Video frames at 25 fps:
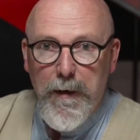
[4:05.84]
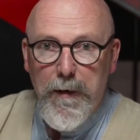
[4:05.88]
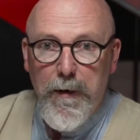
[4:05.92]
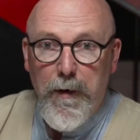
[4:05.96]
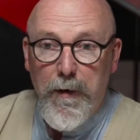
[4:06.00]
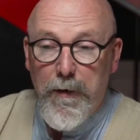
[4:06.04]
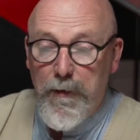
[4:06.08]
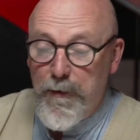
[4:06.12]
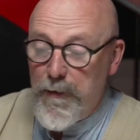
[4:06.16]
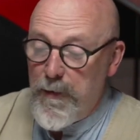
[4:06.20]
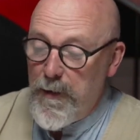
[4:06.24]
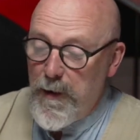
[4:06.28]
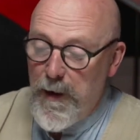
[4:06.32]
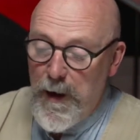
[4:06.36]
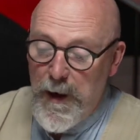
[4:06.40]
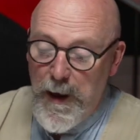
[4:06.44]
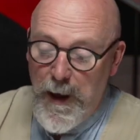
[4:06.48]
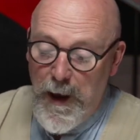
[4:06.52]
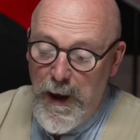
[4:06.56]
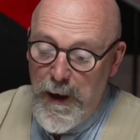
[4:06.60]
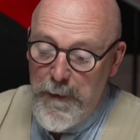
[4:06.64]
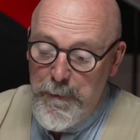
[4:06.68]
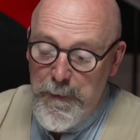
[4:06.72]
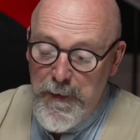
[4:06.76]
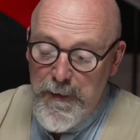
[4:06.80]
gosh,
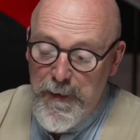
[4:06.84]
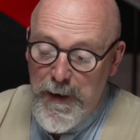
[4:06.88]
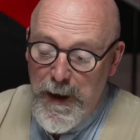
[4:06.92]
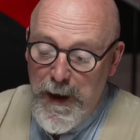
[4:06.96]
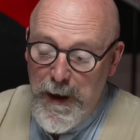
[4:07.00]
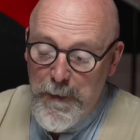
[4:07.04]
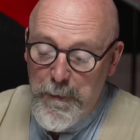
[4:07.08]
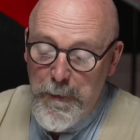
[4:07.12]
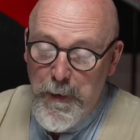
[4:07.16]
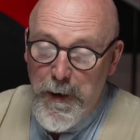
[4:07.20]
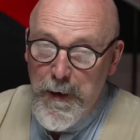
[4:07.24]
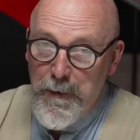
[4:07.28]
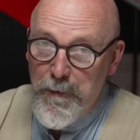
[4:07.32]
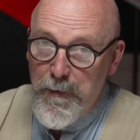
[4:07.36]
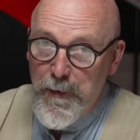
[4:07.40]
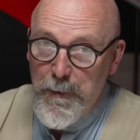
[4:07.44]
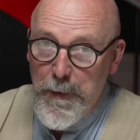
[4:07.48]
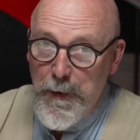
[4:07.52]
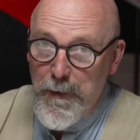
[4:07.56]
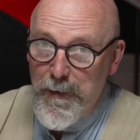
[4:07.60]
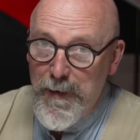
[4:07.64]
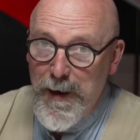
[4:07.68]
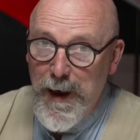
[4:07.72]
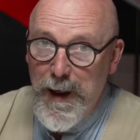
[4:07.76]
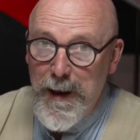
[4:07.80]
I must have had mine for
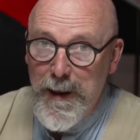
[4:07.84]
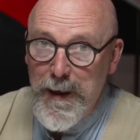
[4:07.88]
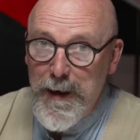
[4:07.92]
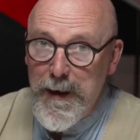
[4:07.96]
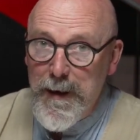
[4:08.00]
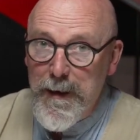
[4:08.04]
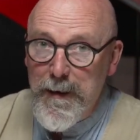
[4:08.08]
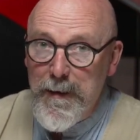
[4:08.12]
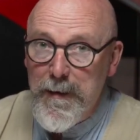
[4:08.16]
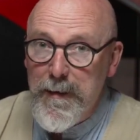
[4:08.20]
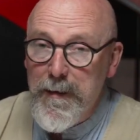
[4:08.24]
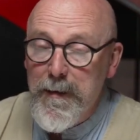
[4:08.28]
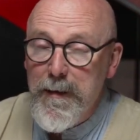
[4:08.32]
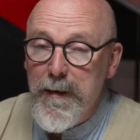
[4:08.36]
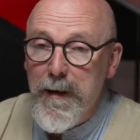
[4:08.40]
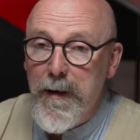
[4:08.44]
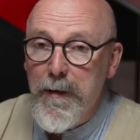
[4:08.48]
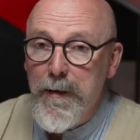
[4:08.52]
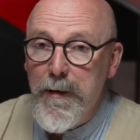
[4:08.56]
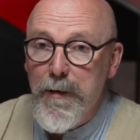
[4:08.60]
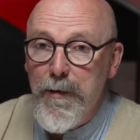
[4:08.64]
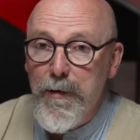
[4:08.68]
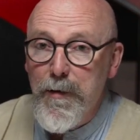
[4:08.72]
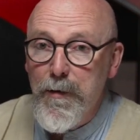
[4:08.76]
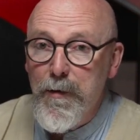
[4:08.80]
about 10 years,
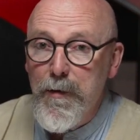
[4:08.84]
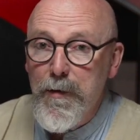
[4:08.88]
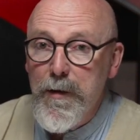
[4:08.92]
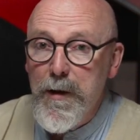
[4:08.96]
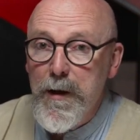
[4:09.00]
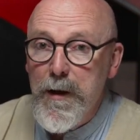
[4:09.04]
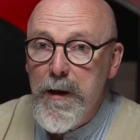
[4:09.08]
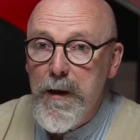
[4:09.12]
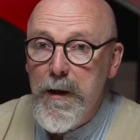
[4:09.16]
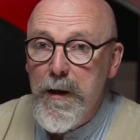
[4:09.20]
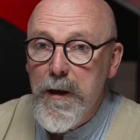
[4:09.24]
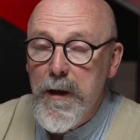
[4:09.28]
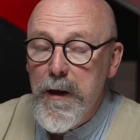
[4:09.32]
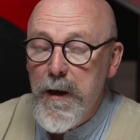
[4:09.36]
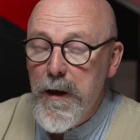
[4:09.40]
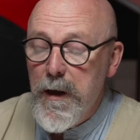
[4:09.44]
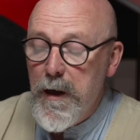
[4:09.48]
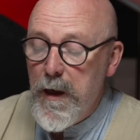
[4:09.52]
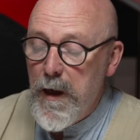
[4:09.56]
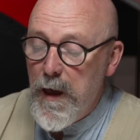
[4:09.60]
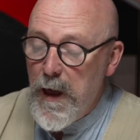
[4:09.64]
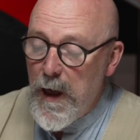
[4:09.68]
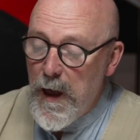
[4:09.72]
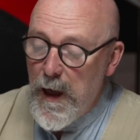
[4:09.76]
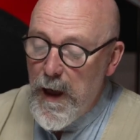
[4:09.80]
I'd have thought.
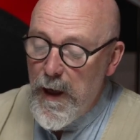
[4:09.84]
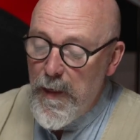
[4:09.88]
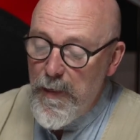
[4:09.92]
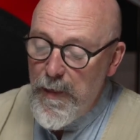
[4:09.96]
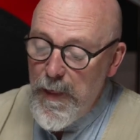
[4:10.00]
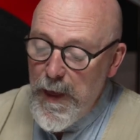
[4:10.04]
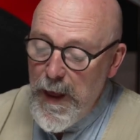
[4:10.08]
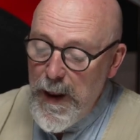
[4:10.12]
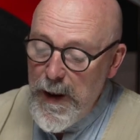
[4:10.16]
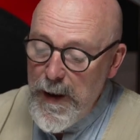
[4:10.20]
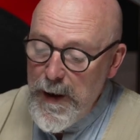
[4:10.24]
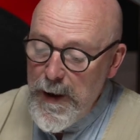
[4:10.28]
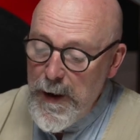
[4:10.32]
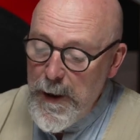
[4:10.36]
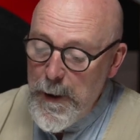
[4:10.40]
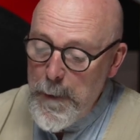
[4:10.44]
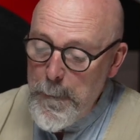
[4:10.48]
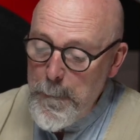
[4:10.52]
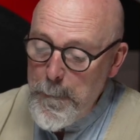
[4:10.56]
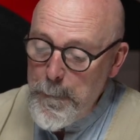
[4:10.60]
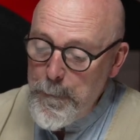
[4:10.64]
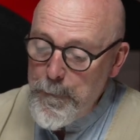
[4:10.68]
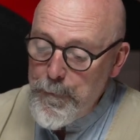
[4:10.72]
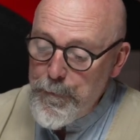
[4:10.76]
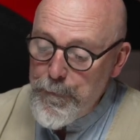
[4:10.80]
And then
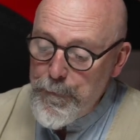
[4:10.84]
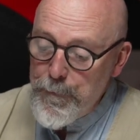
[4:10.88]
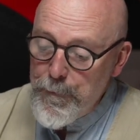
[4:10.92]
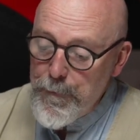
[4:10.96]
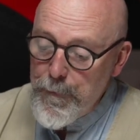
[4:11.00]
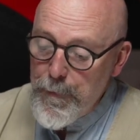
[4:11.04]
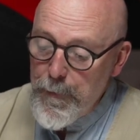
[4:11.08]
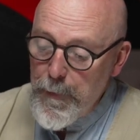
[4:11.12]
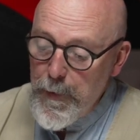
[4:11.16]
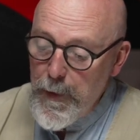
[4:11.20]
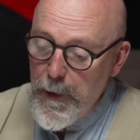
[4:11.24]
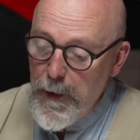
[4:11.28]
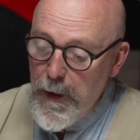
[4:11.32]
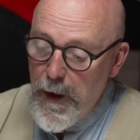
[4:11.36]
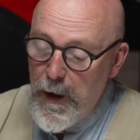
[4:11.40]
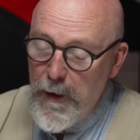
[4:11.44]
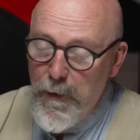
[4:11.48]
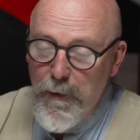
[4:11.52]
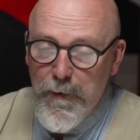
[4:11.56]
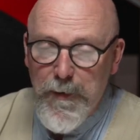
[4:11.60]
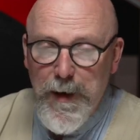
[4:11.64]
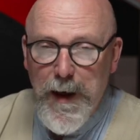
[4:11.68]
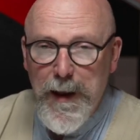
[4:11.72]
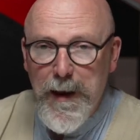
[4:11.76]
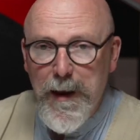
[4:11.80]
I
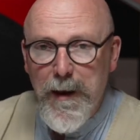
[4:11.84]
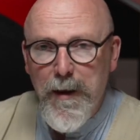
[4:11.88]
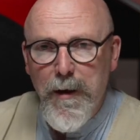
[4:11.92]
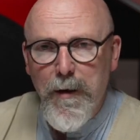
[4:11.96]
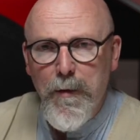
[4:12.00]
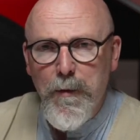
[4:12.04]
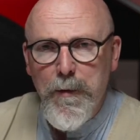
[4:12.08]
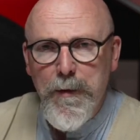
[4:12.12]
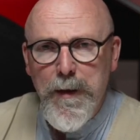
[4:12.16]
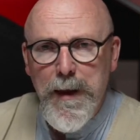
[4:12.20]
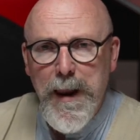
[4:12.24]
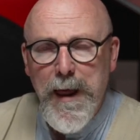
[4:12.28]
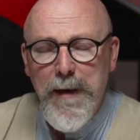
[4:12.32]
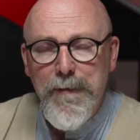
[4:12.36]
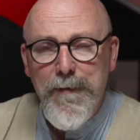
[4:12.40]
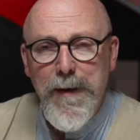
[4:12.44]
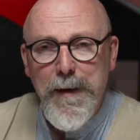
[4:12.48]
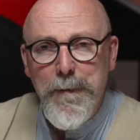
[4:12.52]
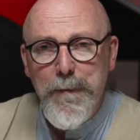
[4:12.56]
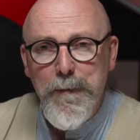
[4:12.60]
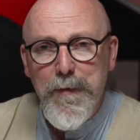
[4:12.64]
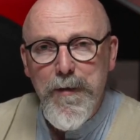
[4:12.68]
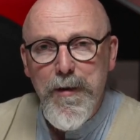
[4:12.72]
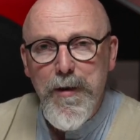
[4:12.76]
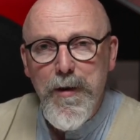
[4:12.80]
also had it along with an
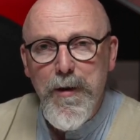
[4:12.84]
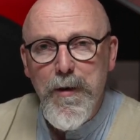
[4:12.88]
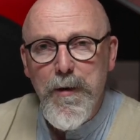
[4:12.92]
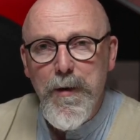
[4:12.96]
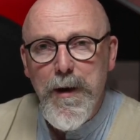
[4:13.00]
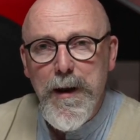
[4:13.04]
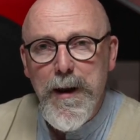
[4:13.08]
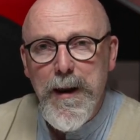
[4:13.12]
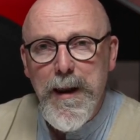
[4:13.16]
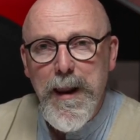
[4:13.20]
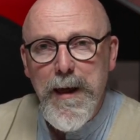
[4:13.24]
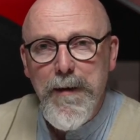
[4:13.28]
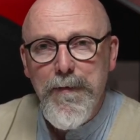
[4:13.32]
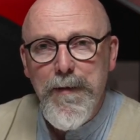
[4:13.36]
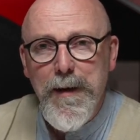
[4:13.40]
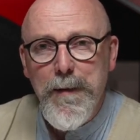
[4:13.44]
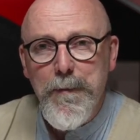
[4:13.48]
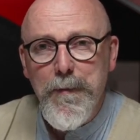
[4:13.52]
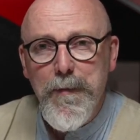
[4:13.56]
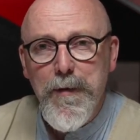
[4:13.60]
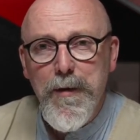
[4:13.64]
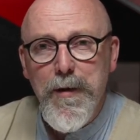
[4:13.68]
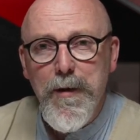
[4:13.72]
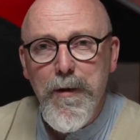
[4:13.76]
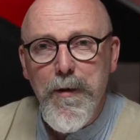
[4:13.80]
FM2. I had an
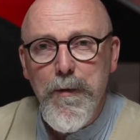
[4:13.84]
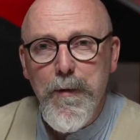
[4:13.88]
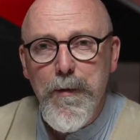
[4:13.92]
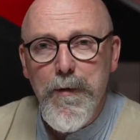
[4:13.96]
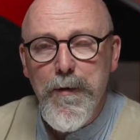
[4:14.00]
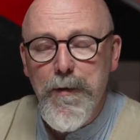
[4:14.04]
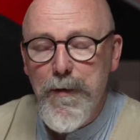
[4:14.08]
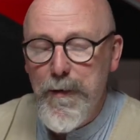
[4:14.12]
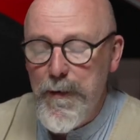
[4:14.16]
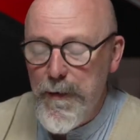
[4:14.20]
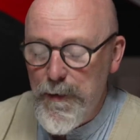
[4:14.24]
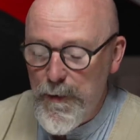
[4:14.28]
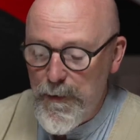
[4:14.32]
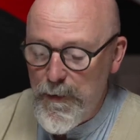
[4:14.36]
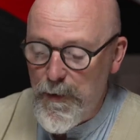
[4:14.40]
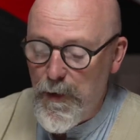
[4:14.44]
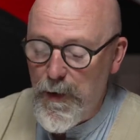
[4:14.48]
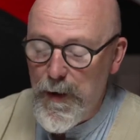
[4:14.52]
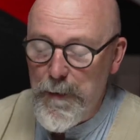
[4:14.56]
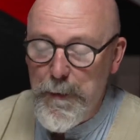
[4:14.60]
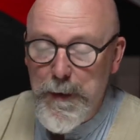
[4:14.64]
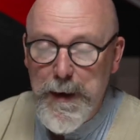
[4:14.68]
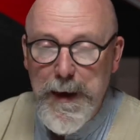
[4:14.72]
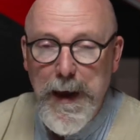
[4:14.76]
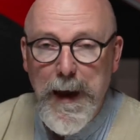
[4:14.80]
FM2, which is
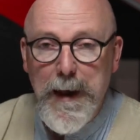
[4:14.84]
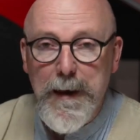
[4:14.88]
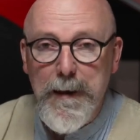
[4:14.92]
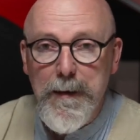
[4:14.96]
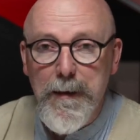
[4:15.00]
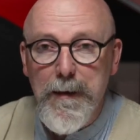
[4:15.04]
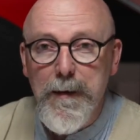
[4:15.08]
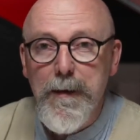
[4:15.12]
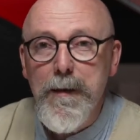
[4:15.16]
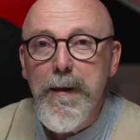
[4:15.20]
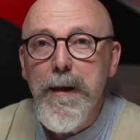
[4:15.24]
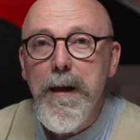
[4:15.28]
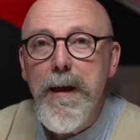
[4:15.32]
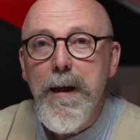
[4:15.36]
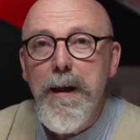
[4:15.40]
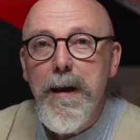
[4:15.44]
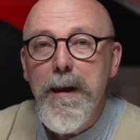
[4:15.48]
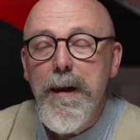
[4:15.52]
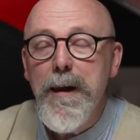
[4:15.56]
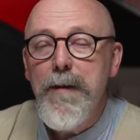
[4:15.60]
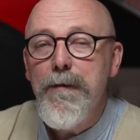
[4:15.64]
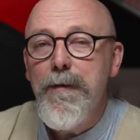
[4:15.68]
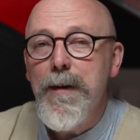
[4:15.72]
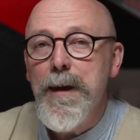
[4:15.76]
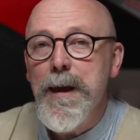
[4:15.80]
totally mechanical.
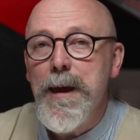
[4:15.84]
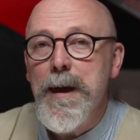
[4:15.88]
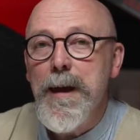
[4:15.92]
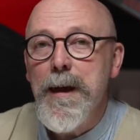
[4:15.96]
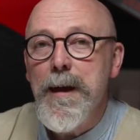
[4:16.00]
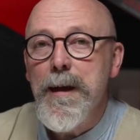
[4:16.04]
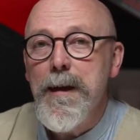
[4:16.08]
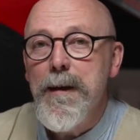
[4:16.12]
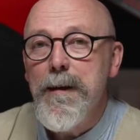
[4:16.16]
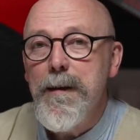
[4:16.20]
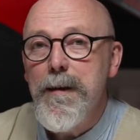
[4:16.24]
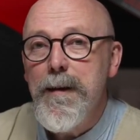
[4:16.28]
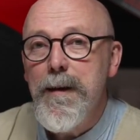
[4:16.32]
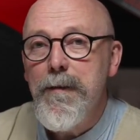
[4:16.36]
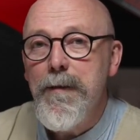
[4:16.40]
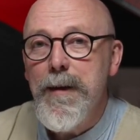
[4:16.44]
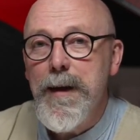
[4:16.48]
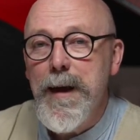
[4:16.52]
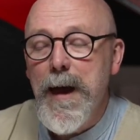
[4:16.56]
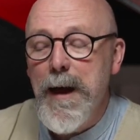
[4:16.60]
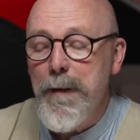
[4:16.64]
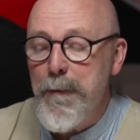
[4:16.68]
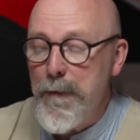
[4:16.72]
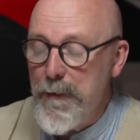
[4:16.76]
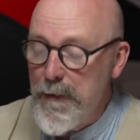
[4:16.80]
Lovely
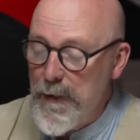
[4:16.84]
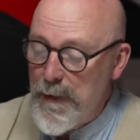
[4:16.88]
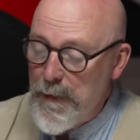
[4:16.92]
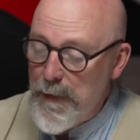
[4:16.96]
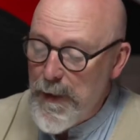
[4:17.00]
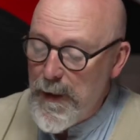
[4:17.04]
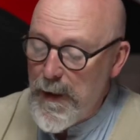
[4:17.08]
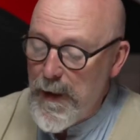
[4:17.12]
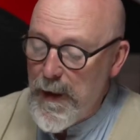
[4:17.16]
cameras.